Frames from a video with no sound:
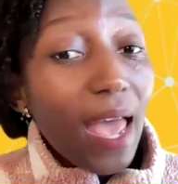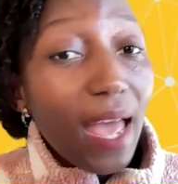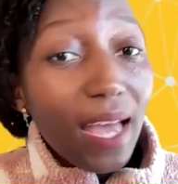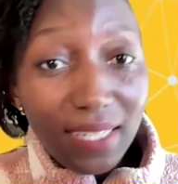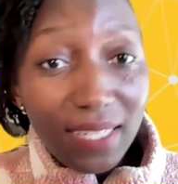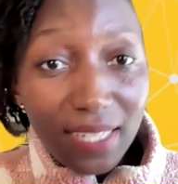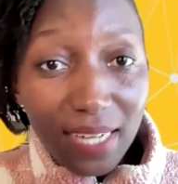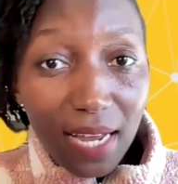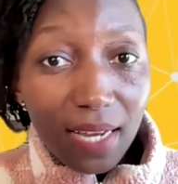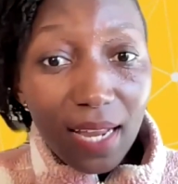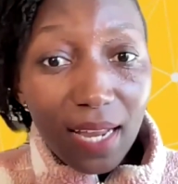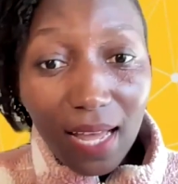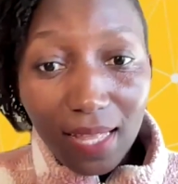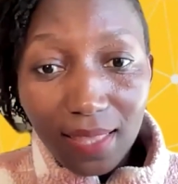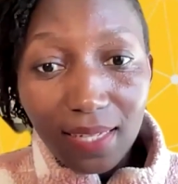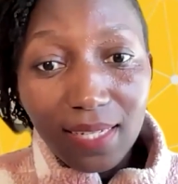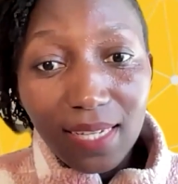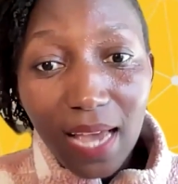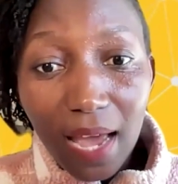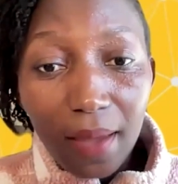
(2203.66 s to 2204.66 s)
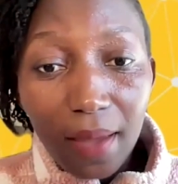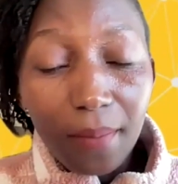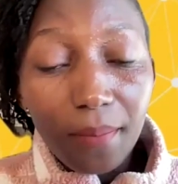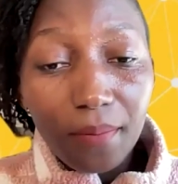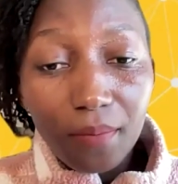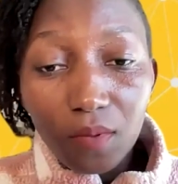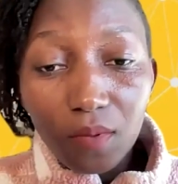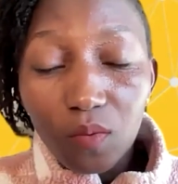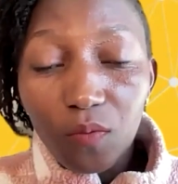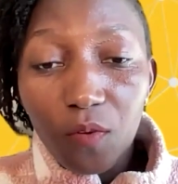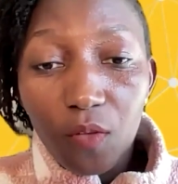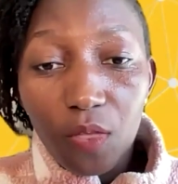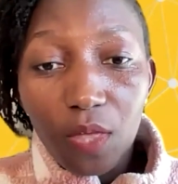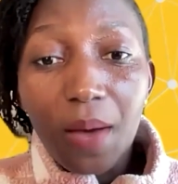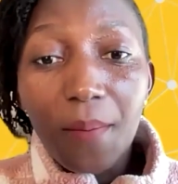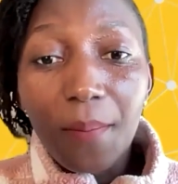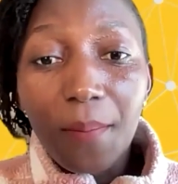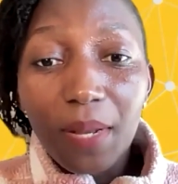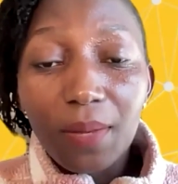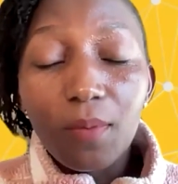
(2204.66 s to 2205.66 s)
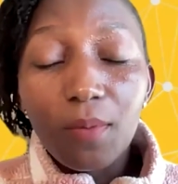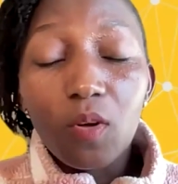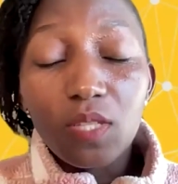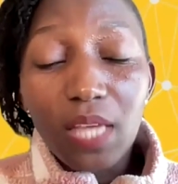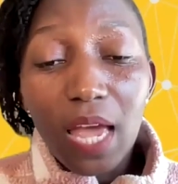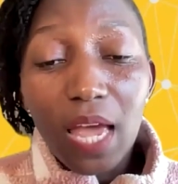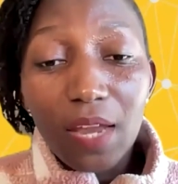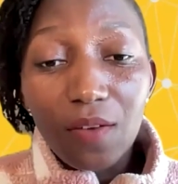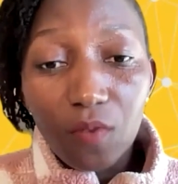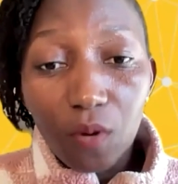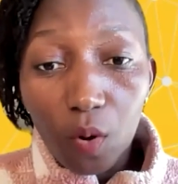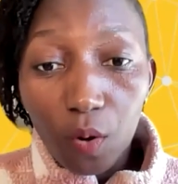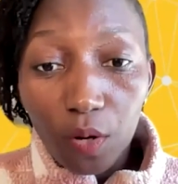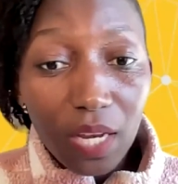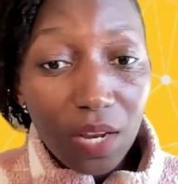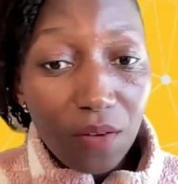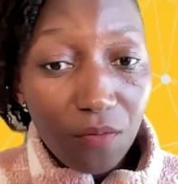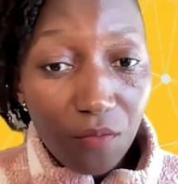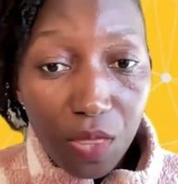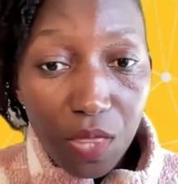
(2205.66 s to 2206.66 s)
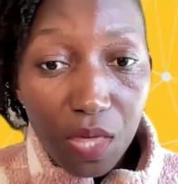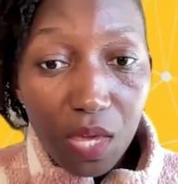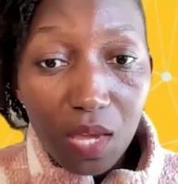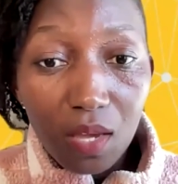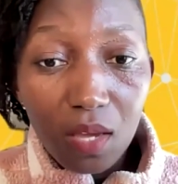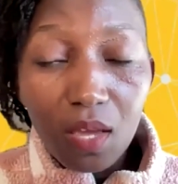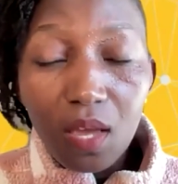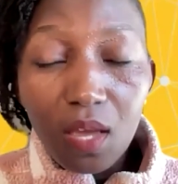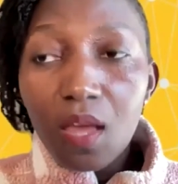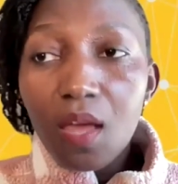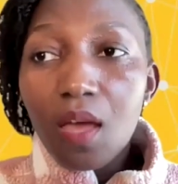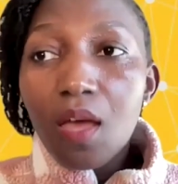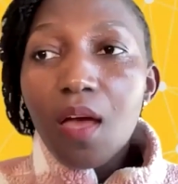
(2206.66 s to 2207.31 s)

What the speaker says: had done at the time for the company because I had recorded everything.